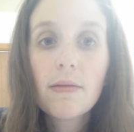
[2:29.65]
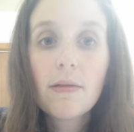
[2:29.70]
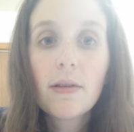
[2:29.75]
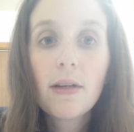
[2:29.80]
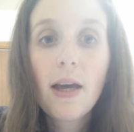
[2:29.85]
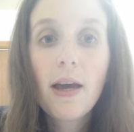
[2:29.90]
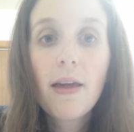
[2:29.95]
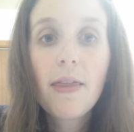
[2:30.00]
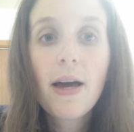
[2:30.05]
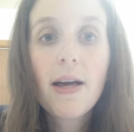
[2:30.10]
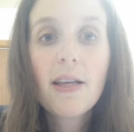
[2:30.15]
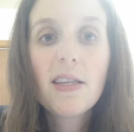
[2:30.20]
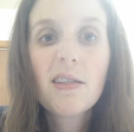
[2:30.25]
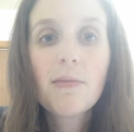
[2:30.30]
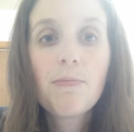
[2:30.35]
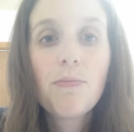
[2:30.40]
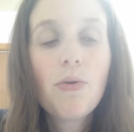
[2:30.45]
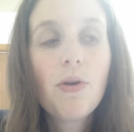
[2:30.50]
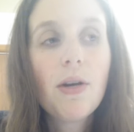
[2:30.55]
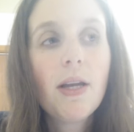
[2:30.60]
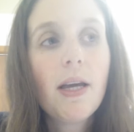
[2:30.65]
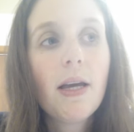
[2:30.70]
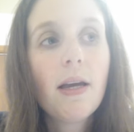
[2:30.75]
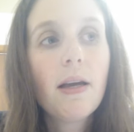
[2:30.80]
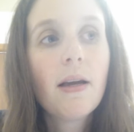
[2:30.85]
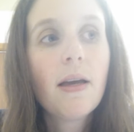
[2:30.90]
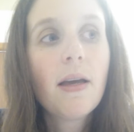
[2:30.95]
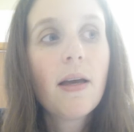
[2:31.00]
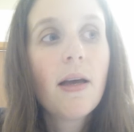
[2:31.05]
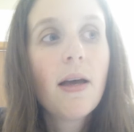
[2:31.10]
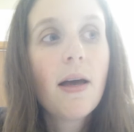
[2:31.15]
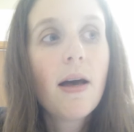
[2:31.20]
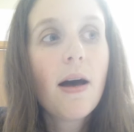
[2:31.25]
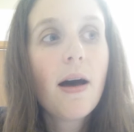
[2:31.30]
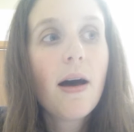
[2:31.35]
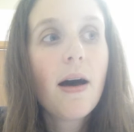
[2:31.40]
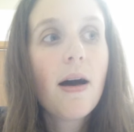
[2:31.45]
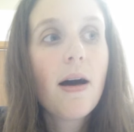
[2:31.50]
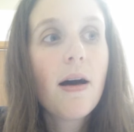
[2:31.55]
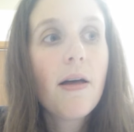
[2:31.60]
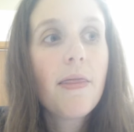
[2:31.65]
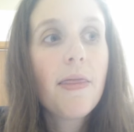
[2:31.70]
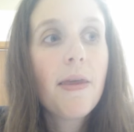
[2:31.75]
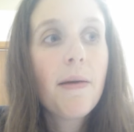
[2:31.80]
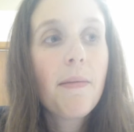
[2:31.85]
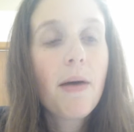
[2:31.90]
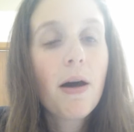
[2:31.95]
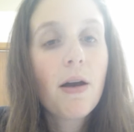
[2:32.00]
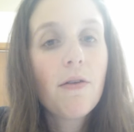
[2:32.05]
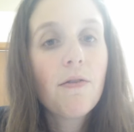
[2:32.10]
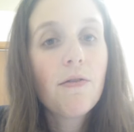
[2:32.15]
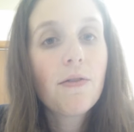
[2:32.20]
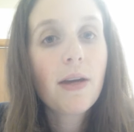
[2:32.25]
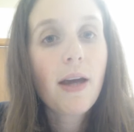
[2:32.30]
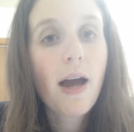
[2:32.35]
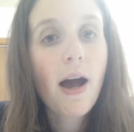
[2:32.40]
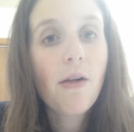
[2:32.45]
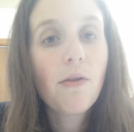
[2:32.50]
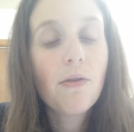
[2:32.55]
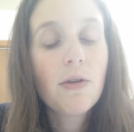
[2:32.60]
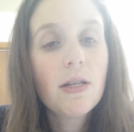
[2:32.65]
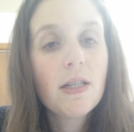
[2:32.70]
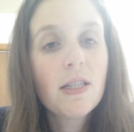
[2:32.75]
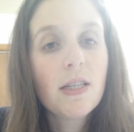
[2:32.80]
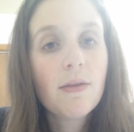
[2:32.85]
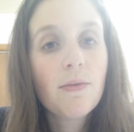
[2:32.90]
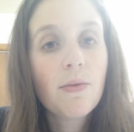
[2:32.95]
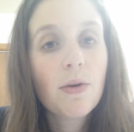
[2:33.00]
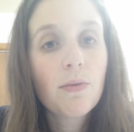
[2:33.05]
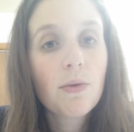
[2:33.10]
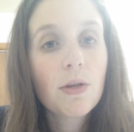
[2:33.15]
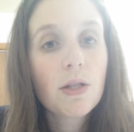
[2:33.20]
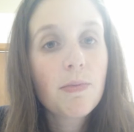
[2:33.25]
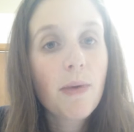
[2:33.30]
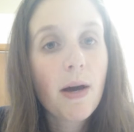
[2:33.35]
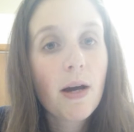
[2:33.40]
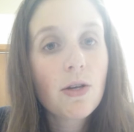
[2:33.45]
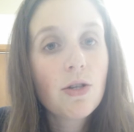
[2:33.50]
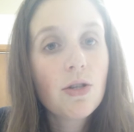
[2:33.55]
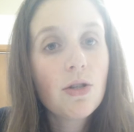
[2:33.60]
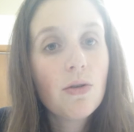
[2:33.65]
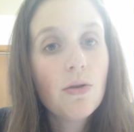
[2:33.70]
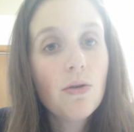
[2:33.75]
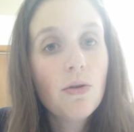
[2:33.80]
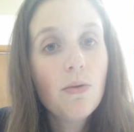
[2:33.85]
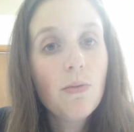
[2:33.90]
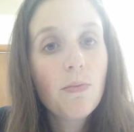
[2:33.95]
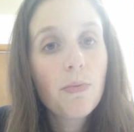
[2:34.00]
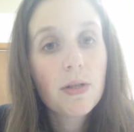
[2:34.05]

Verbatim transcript: Okay, that's putting the amount of calories with respect to